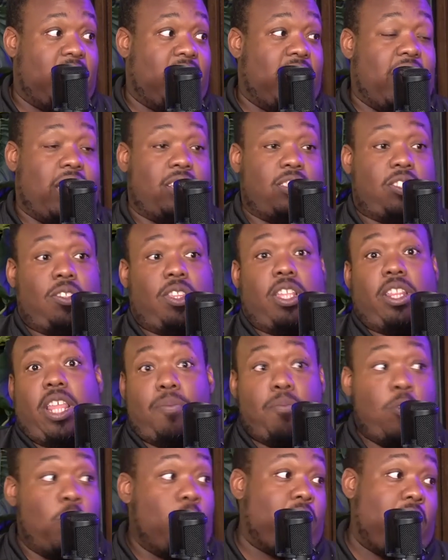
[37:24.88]
And so then they
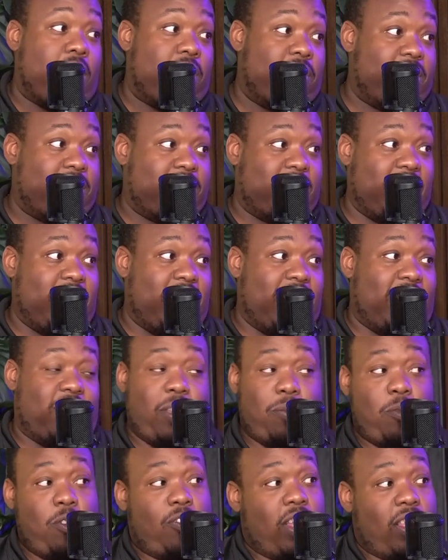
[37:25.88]
move out of the city and
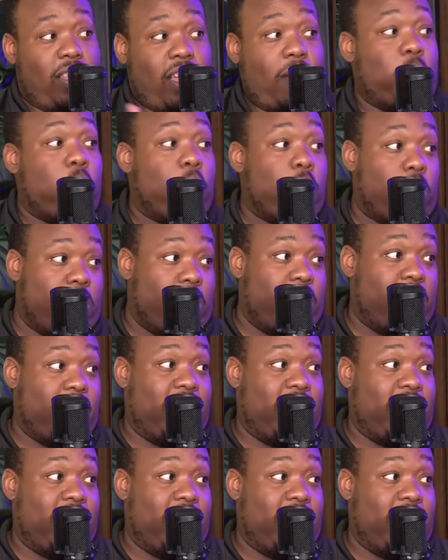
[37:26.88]
they move out of that ward.